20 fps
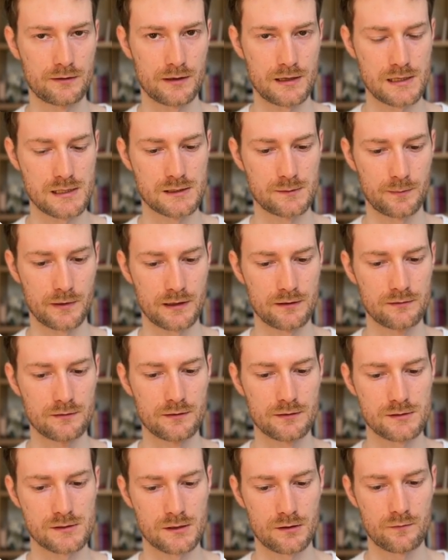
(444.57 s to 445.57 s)
is
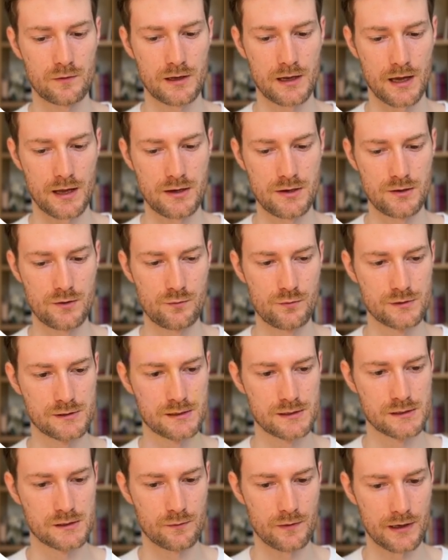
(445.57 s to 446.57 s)
pinned, so we can use
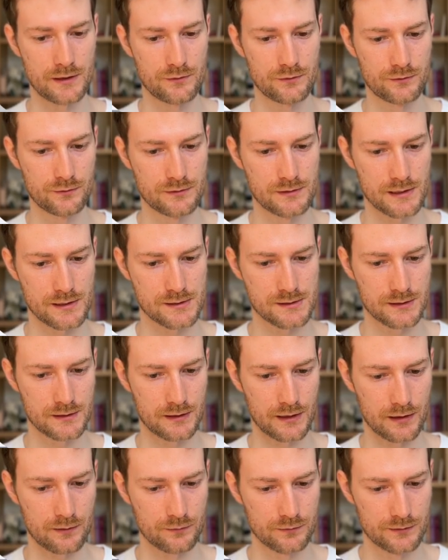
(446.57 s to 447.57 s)
this value to test it
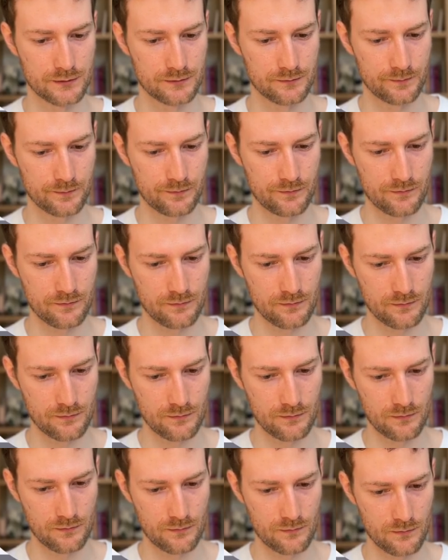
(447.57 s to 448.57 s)
out.
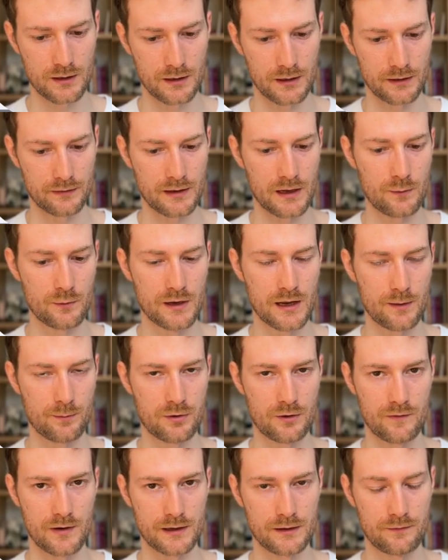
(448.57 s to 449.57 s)
And now we can
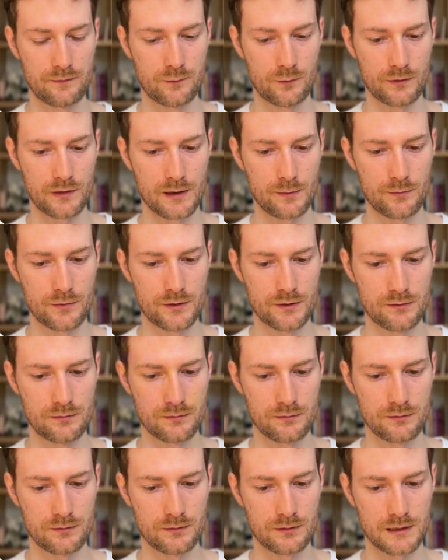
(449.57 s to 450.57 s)
provide a phone number.
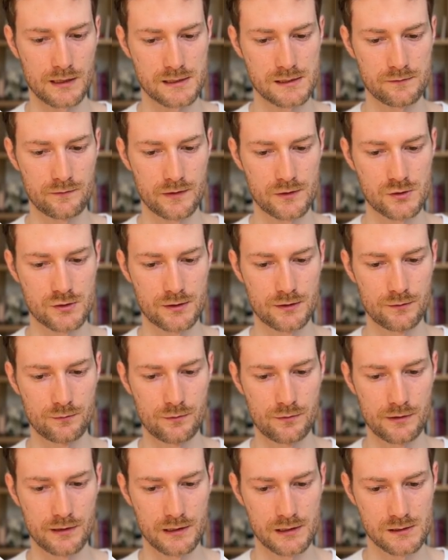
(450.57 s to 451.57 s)
Let's switch
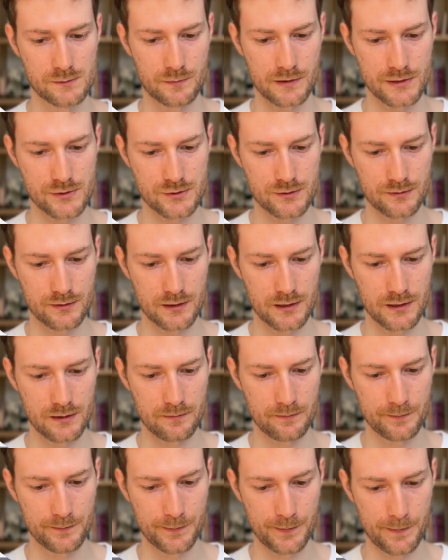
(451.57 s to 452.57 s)
to expression here.
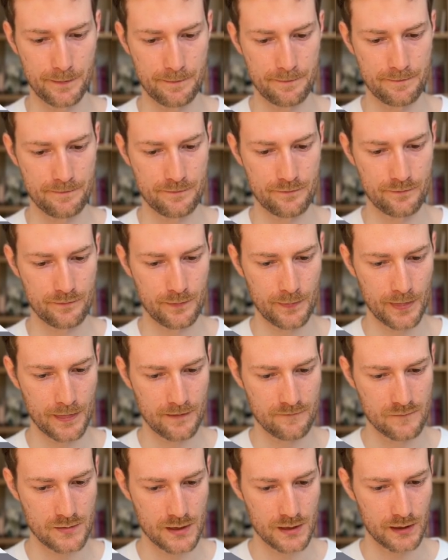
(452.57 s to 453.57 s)

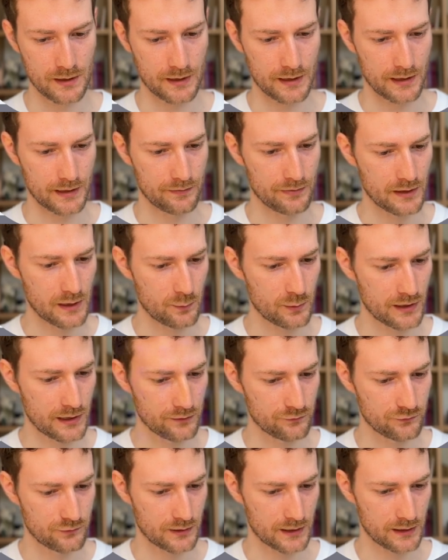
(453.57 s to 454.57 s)
And now we can
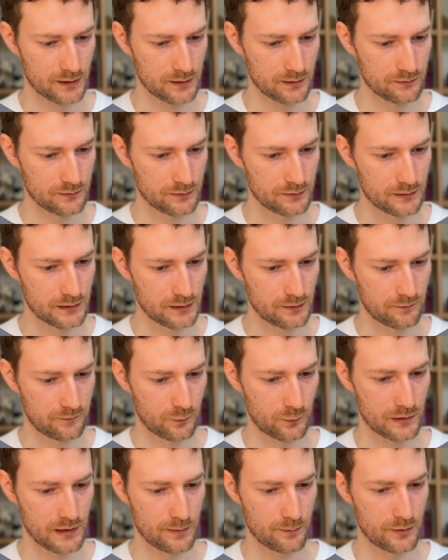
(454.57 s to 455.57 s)
drag in the
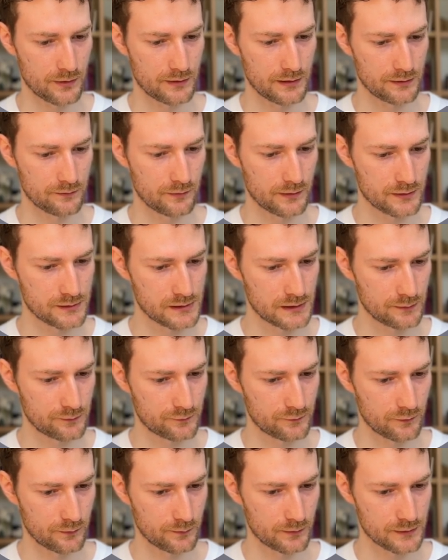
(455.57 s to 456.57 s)
phone number that we received
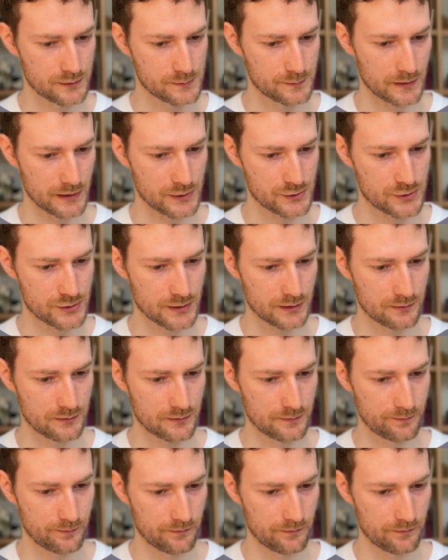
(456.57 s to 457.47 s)
from the spreadsheet.